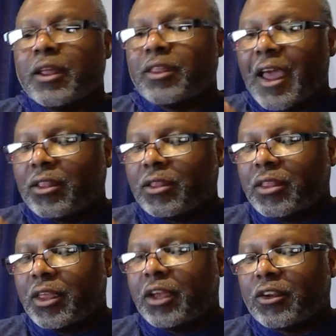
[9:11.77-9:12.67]
that
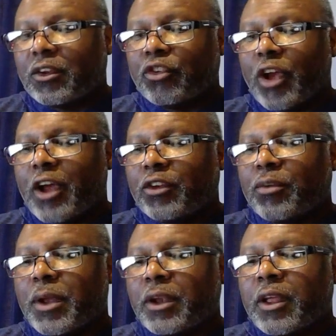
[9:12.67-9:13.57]
this
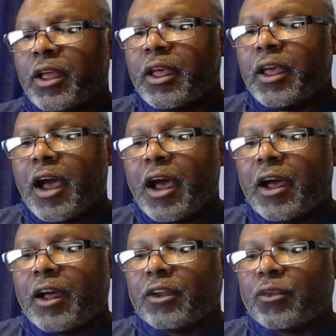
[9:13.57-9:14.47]
judgment
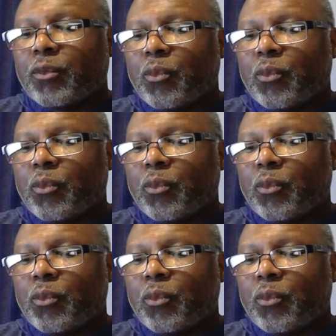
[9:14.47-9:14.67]
that